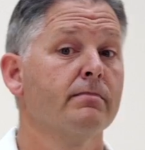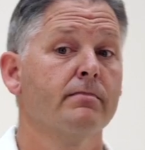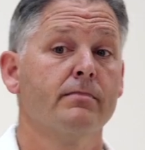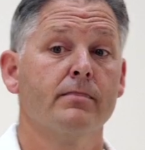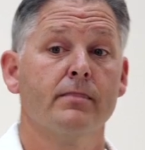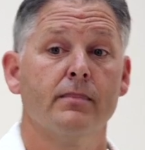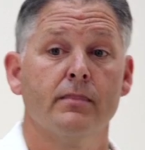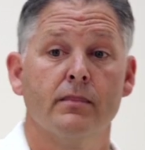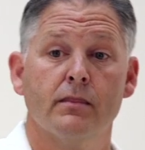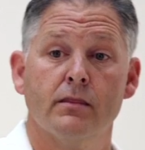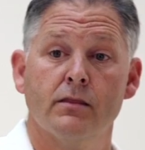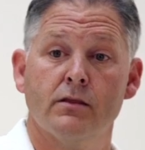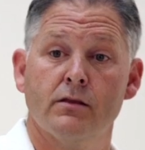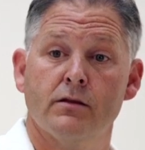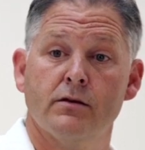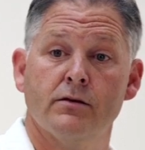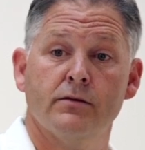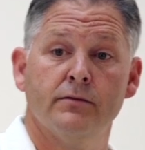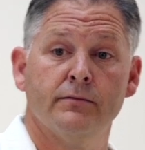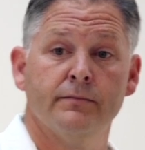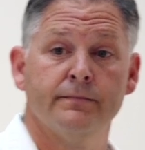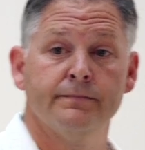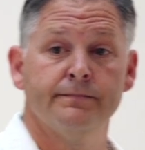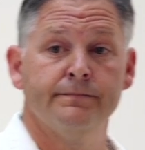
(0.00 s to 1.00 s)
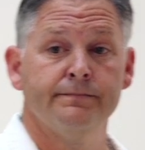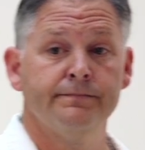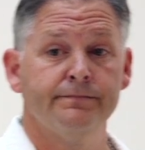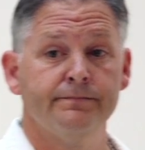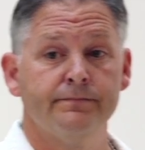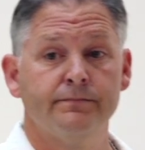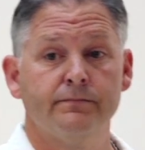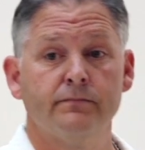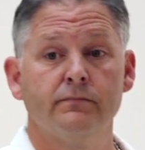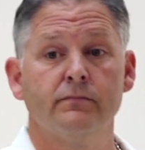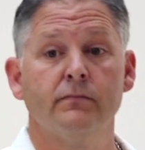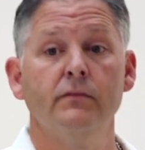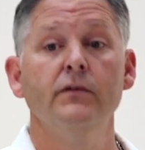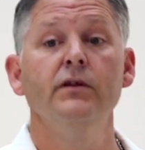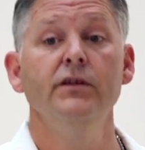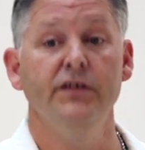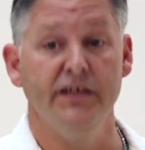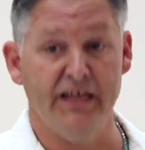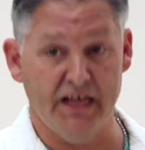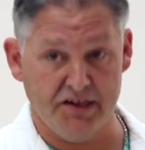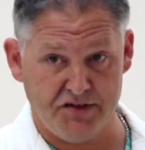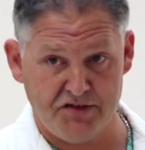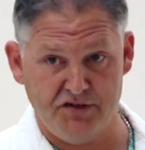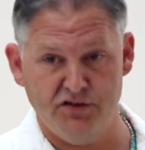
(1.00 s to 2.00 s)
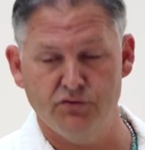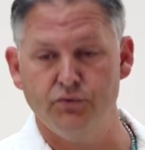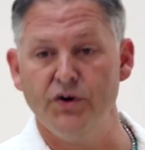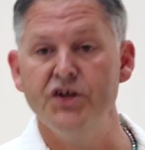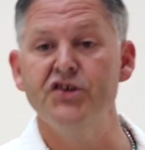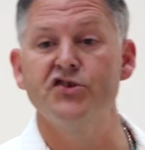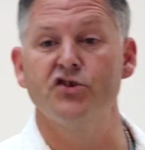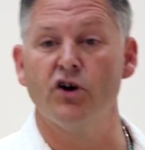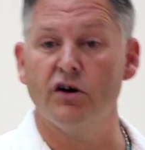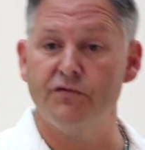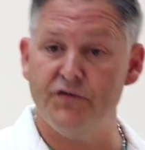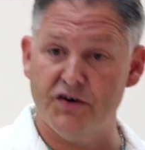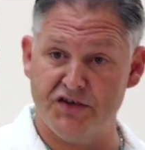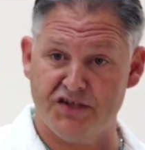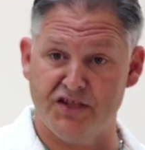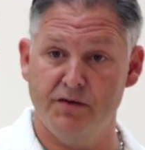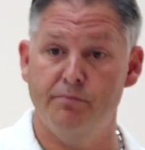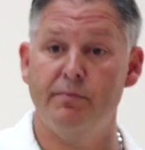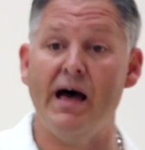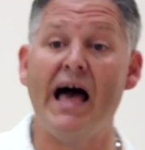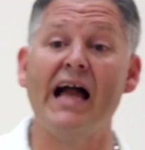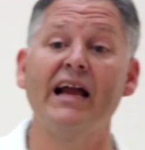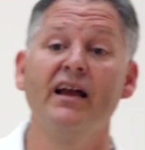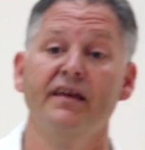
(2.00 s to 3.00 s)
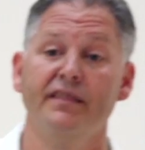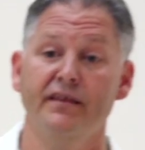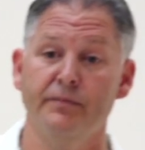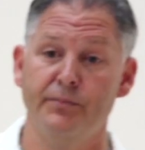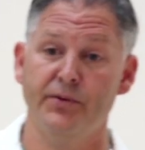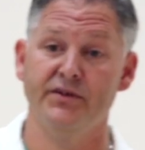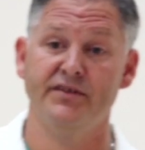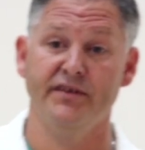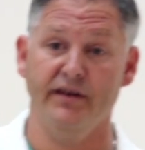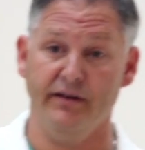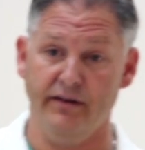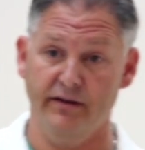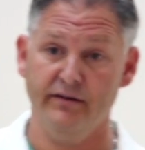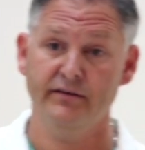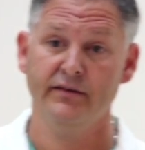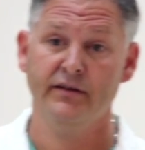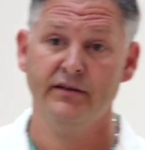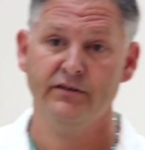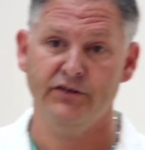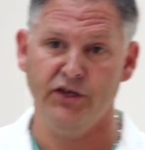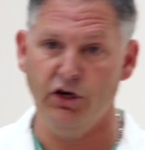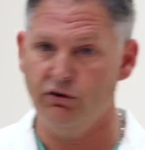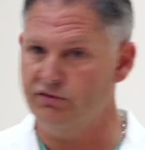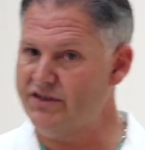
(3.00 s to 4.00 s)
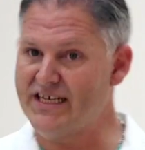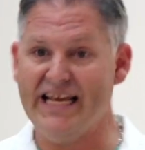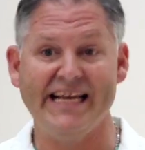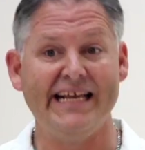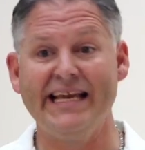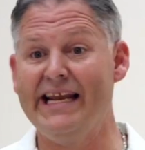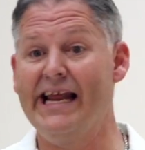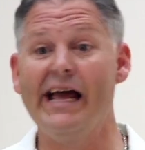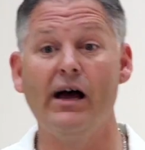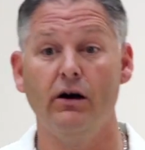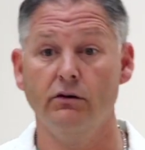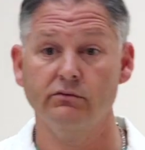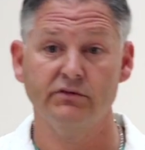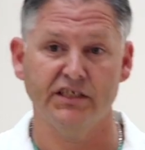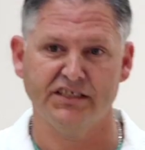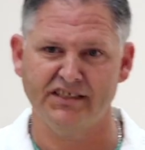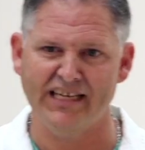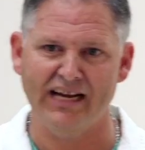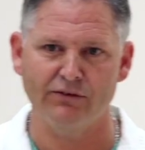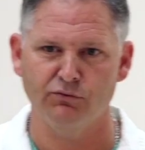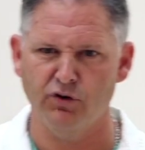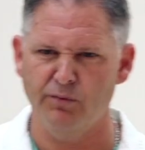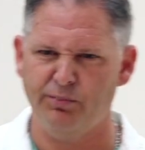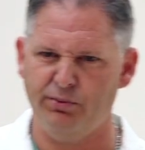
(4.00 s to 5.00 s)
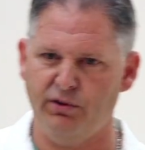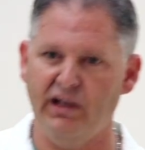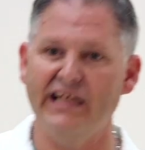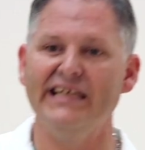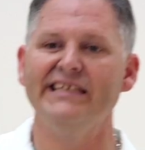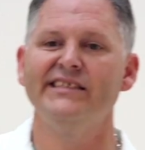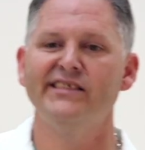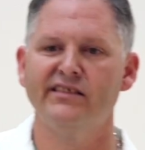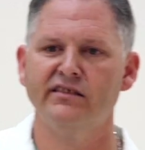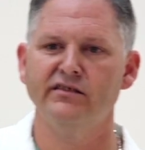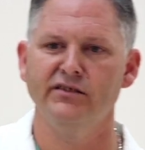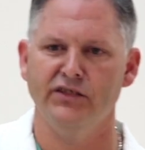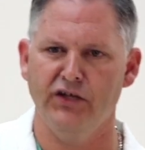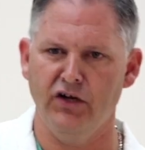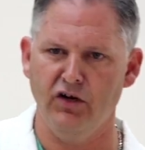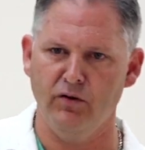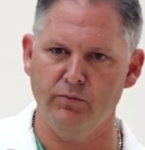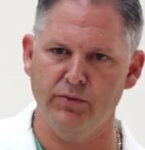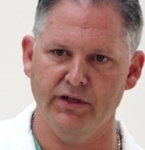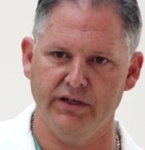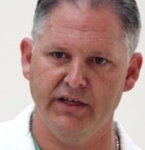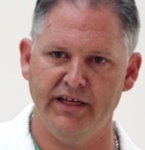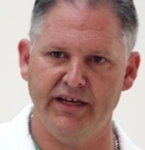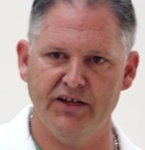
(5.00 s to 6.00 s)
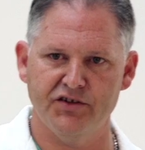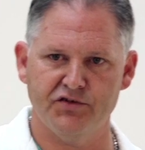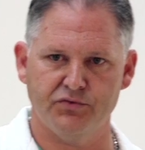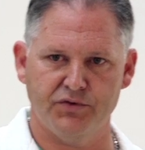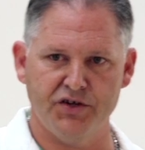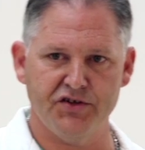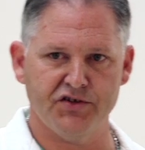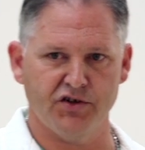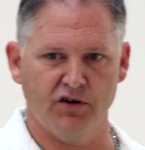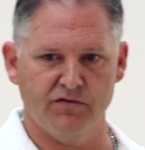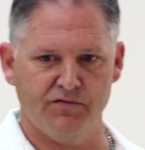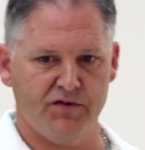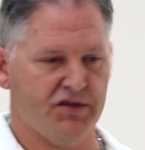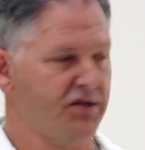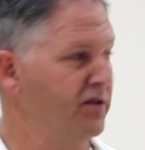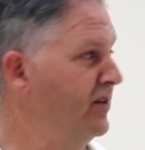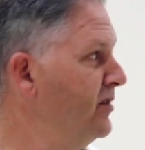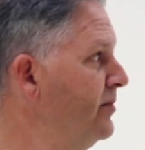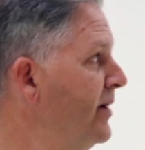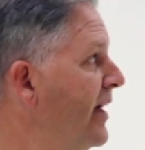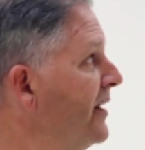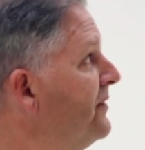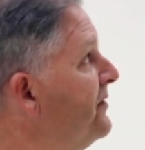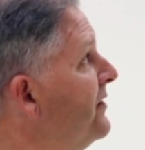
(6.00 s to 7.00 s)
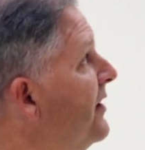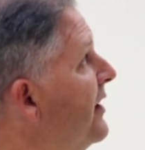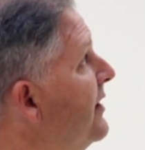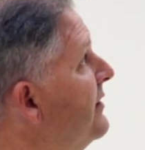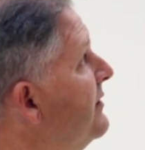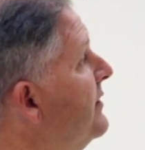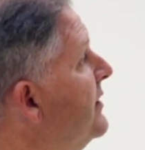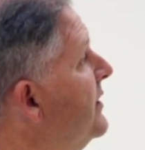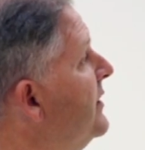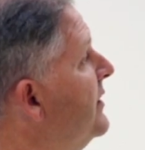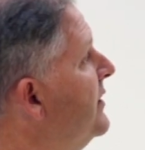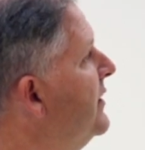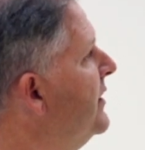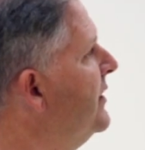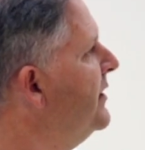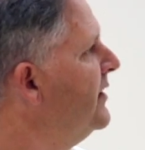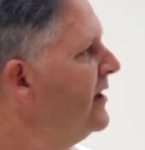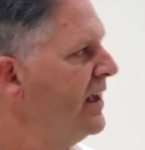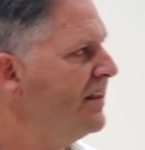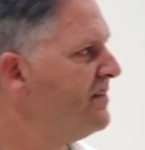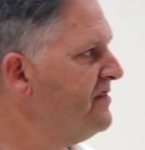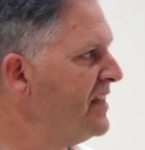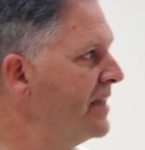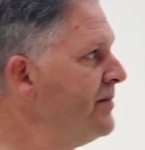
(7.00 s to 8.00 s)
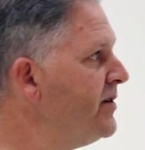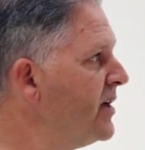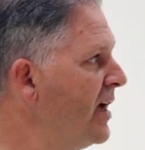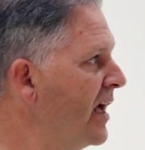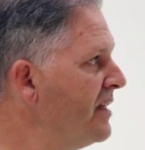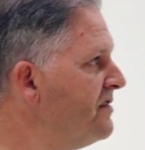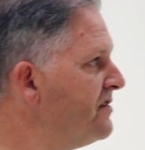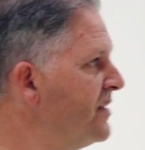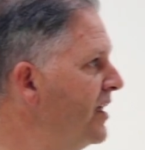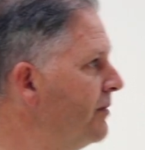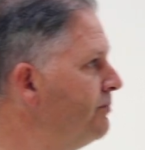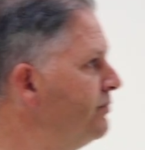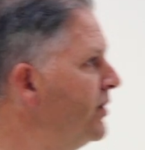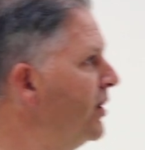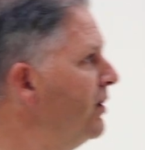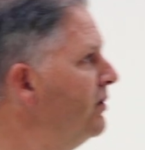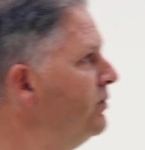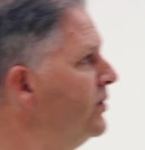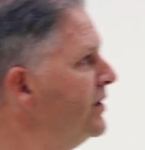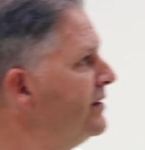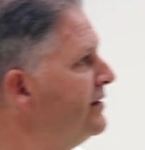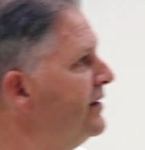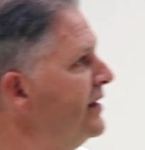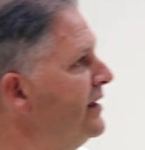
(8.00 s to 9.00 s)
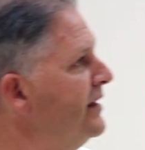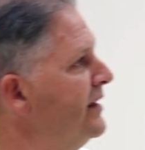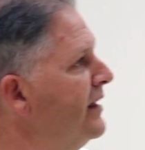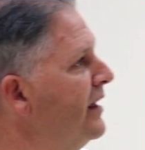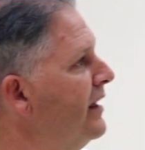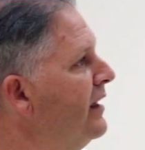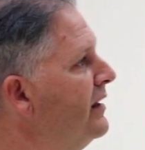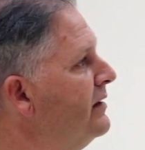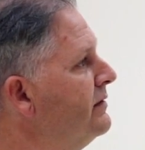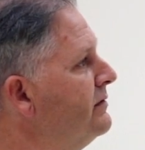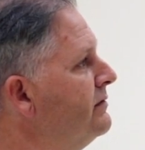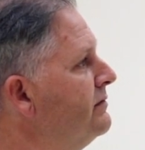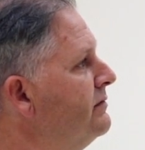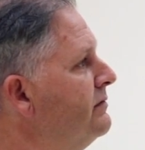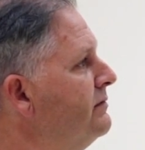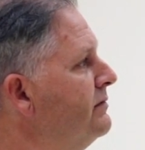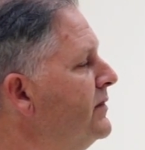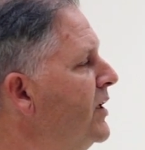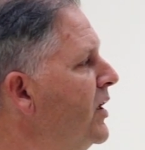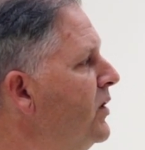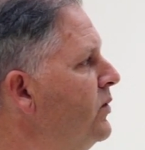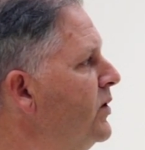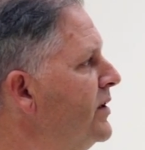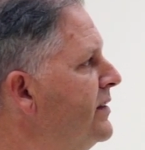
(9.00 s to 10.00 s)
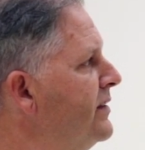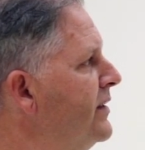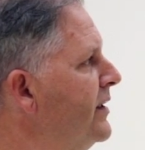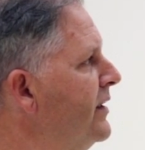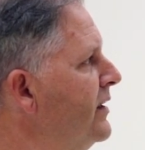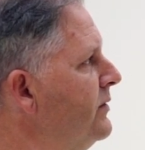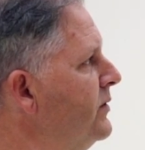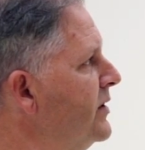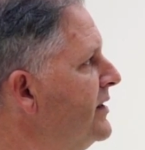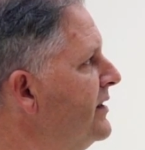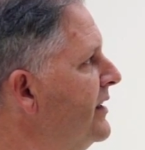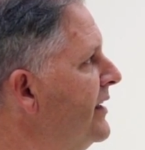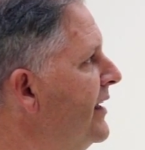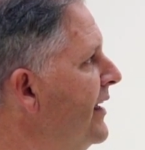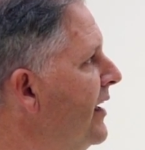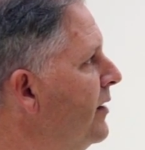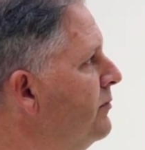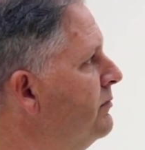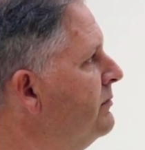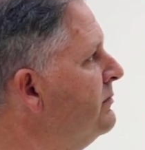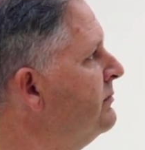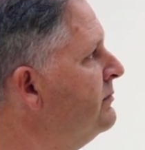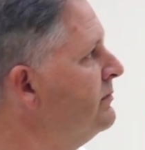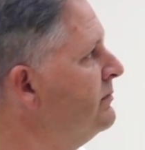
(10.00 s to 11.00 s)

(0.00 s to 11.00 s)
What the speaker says: done to the patella also? Yes, you resurface the back of the patella. You don't take it out. It's not replaced, but it is resurfaced on the backside. And same concept, with the hip.